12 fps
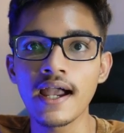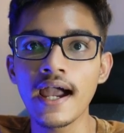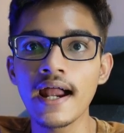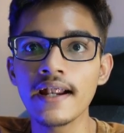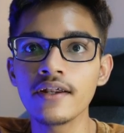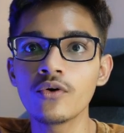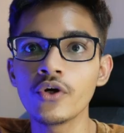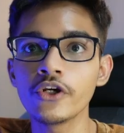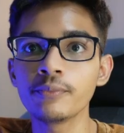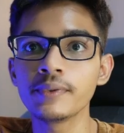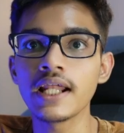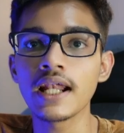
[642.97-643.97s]
and going
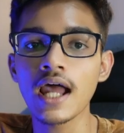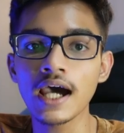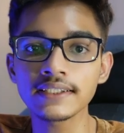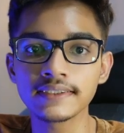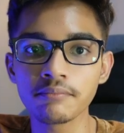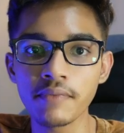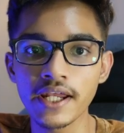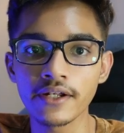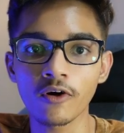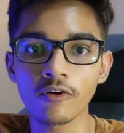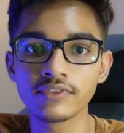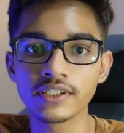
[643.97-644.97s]
to be the last mate
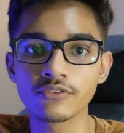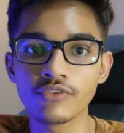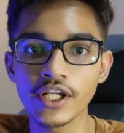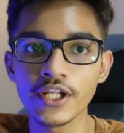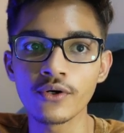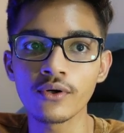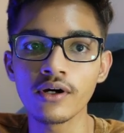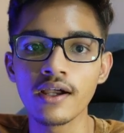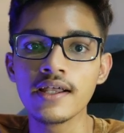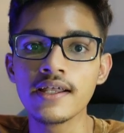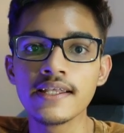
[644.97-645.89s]
of this video,